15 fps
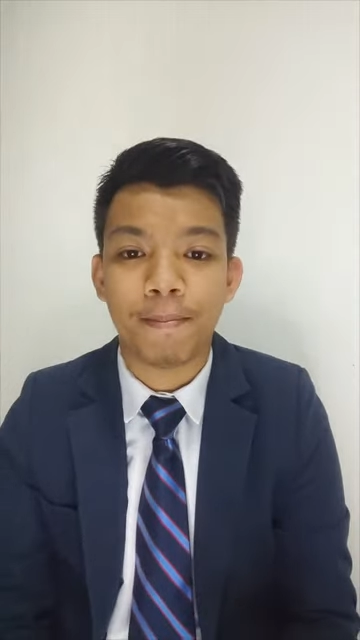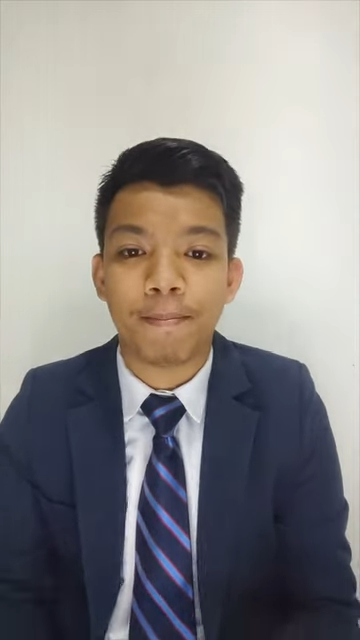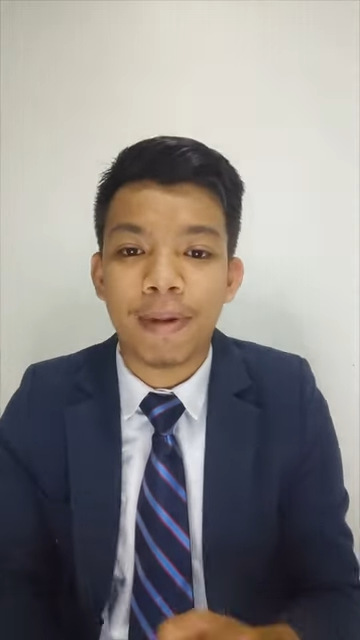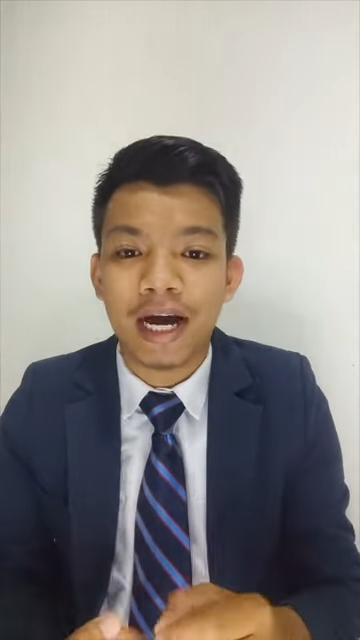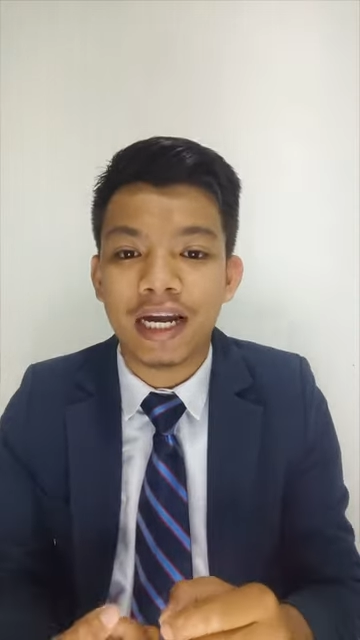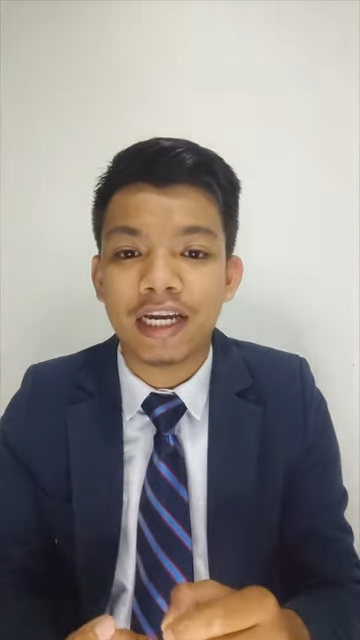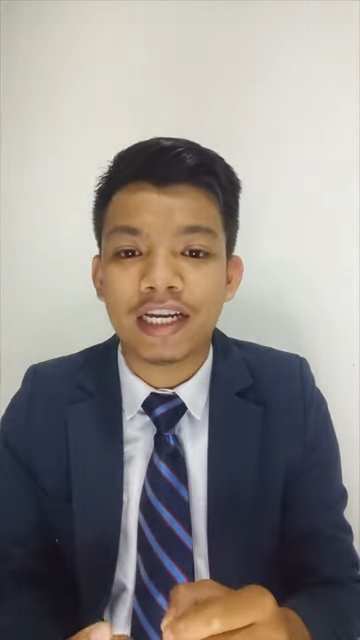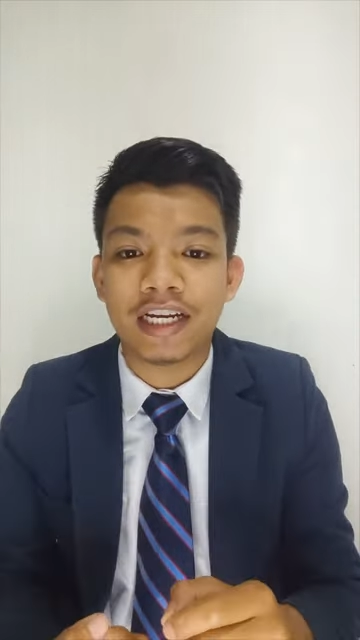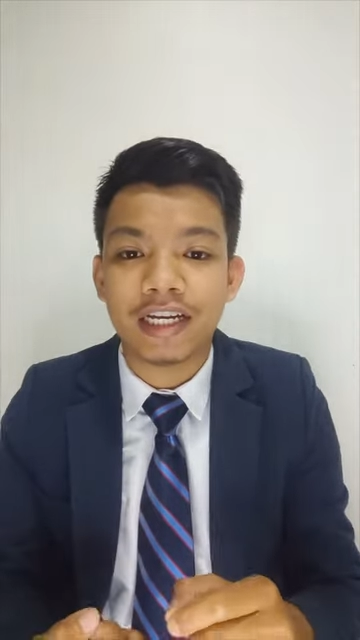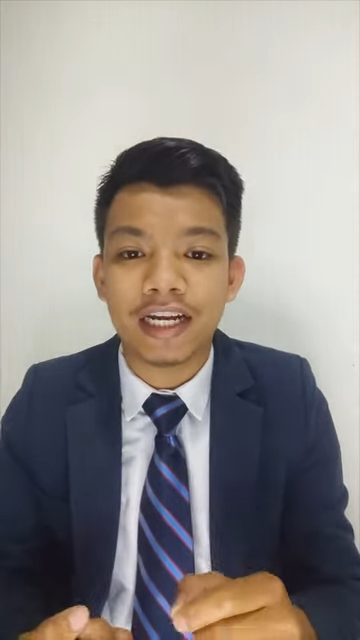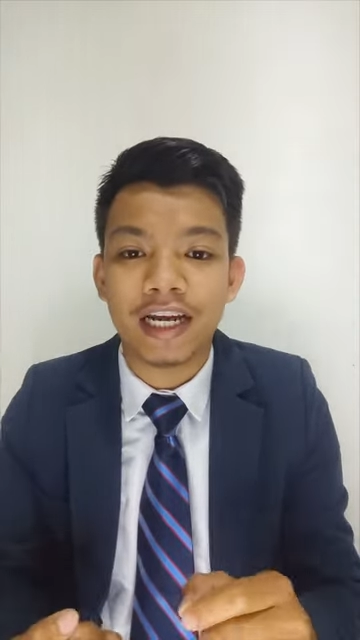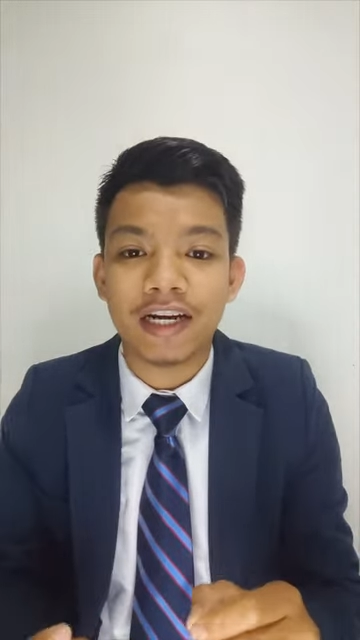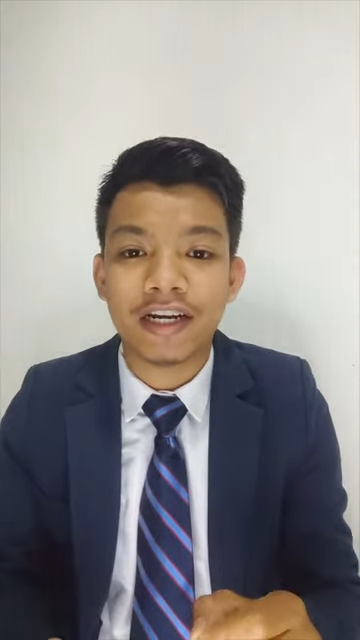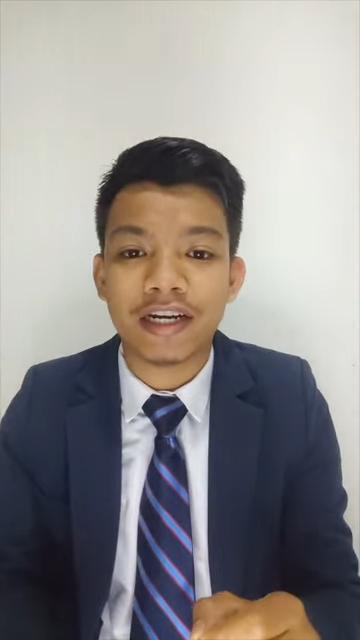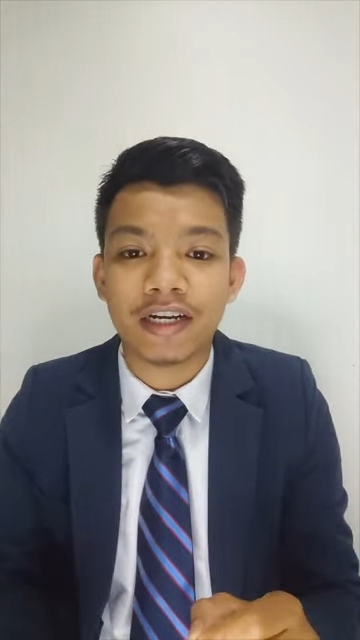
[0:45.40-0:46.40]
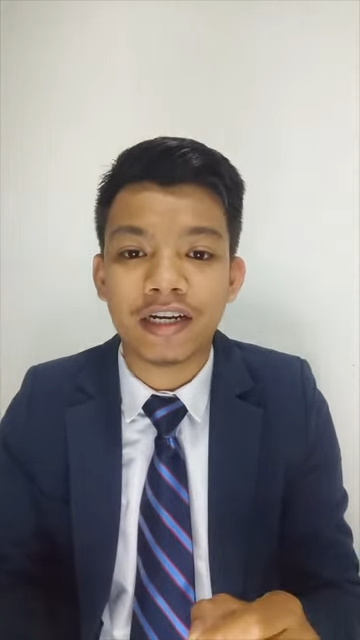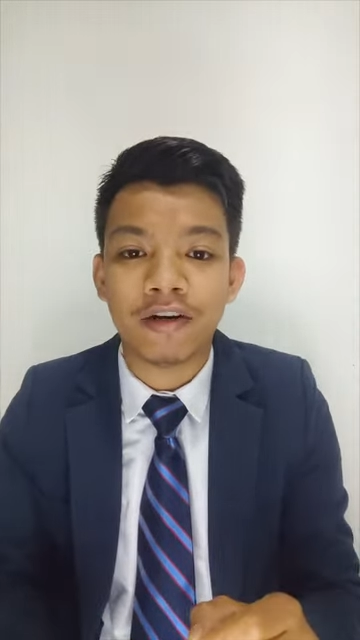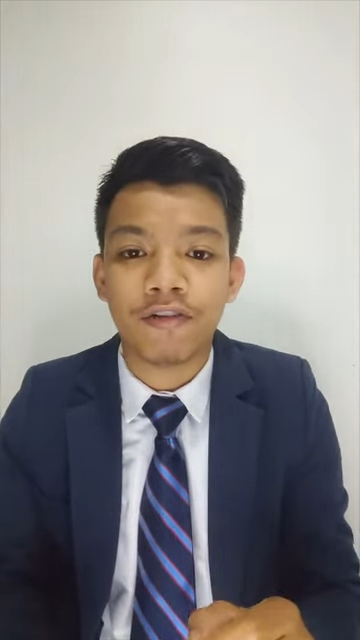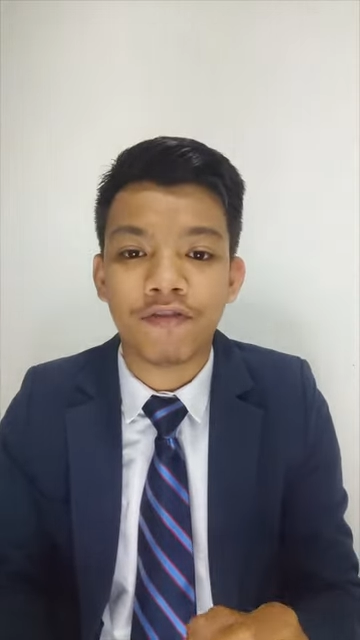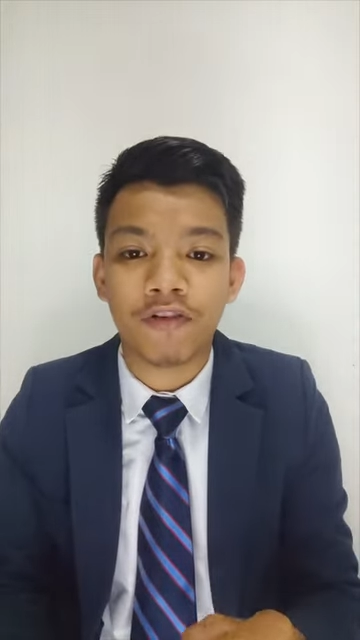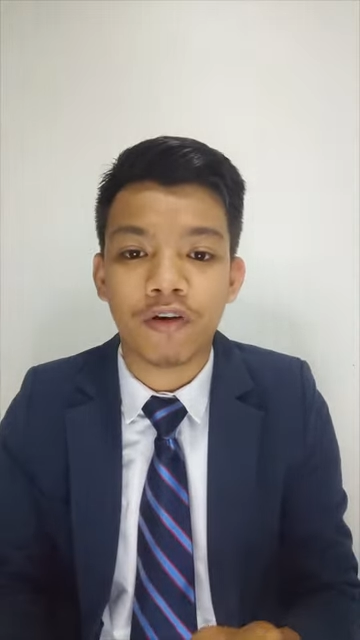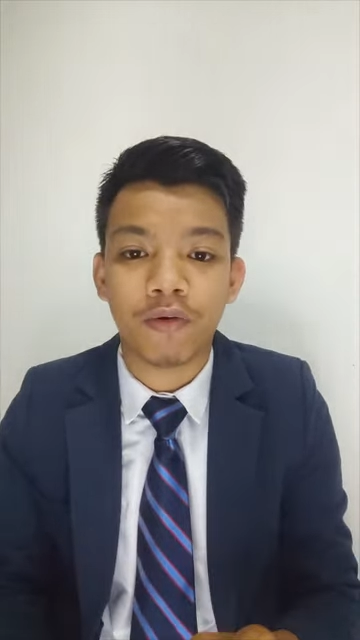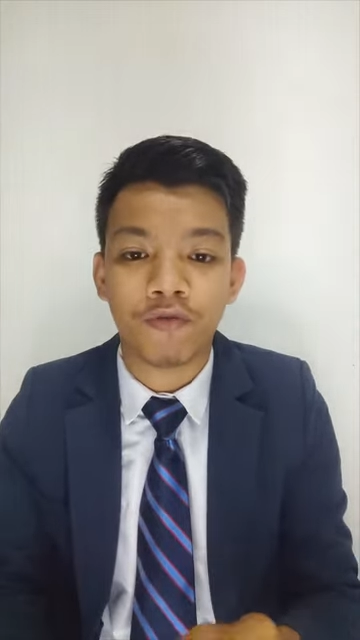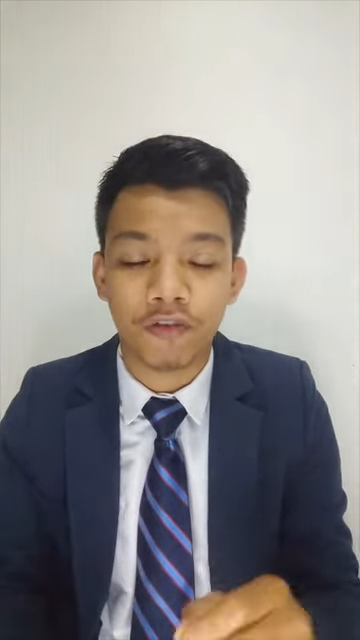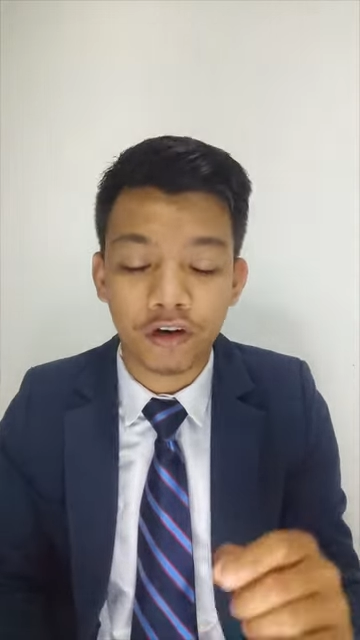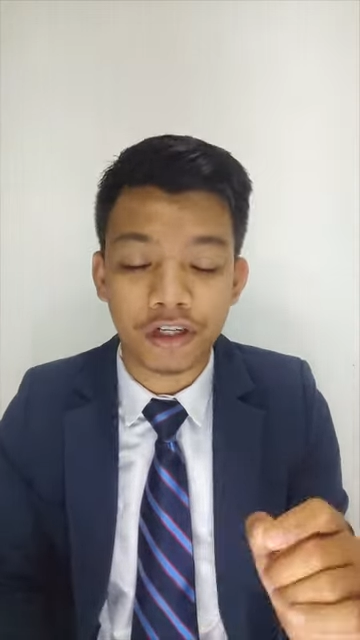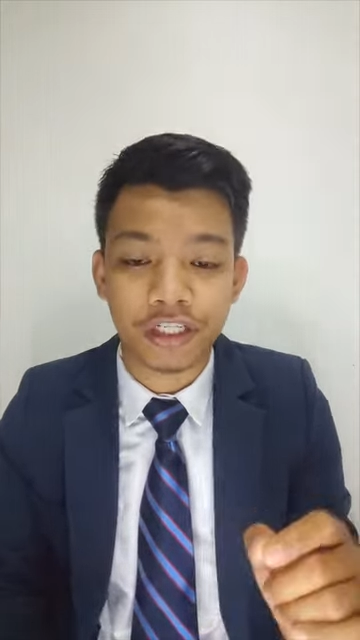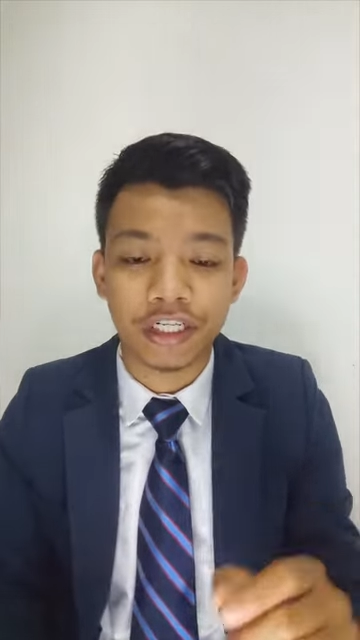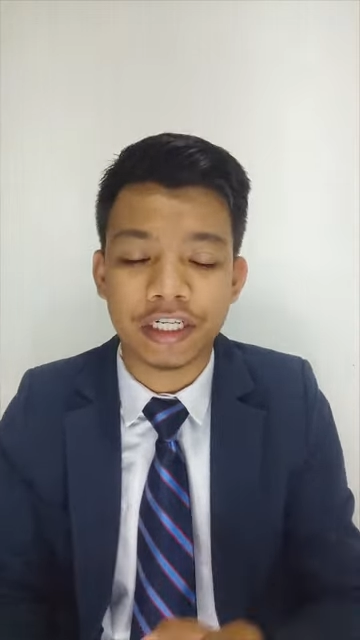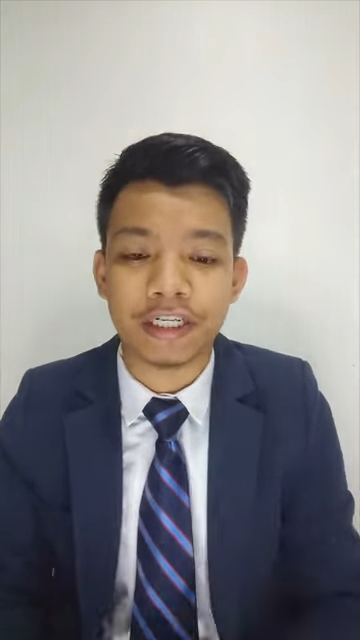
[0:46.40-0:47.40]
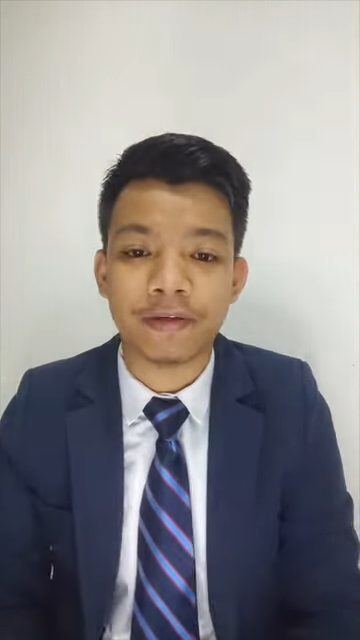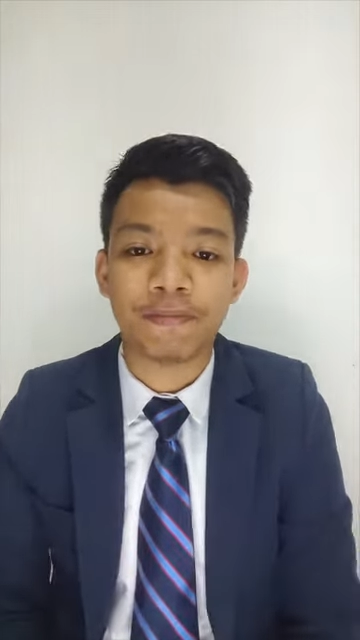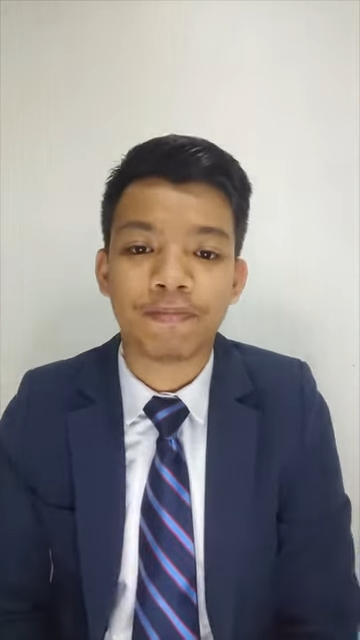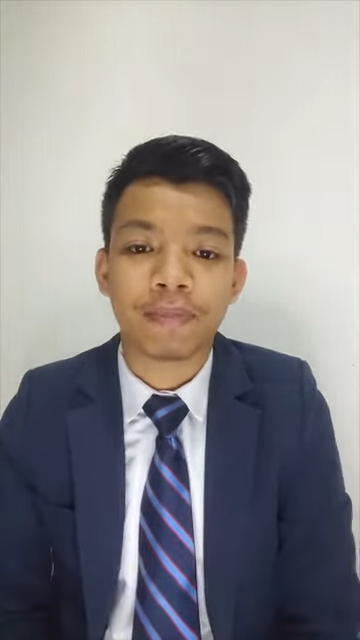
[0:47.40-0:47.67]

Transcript: my career for future.